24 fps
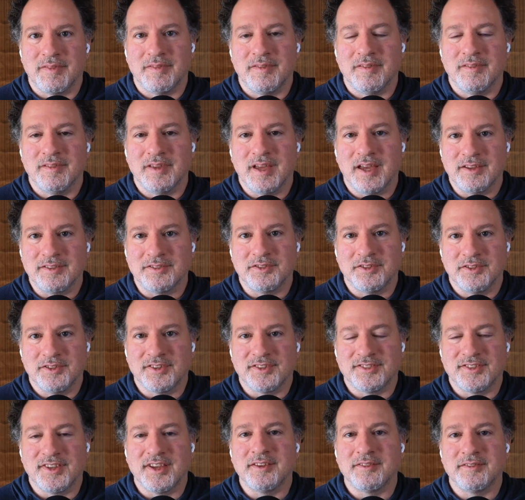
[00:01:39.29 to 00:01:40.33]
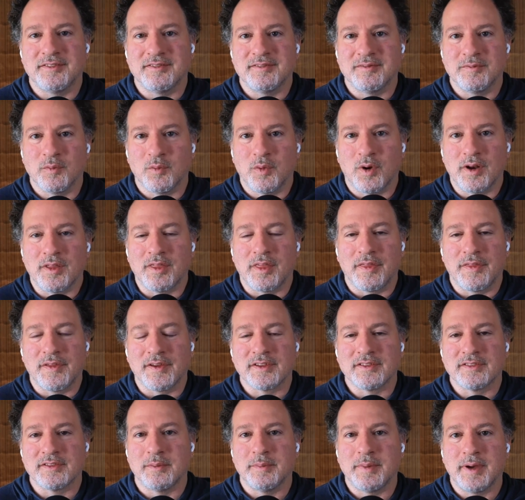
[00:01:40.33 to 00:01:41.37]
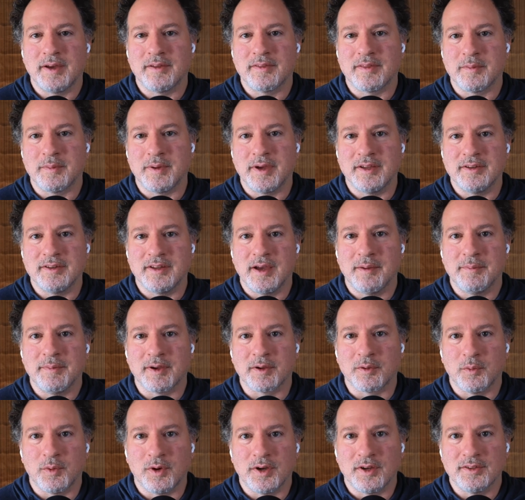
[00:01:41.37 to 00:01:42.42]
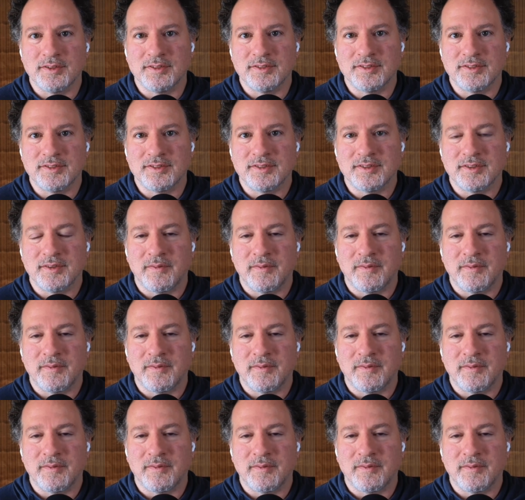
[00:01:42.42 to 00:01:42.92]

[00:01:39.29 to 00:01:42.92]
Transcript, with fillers: as you just said, one of the things about the pandemic was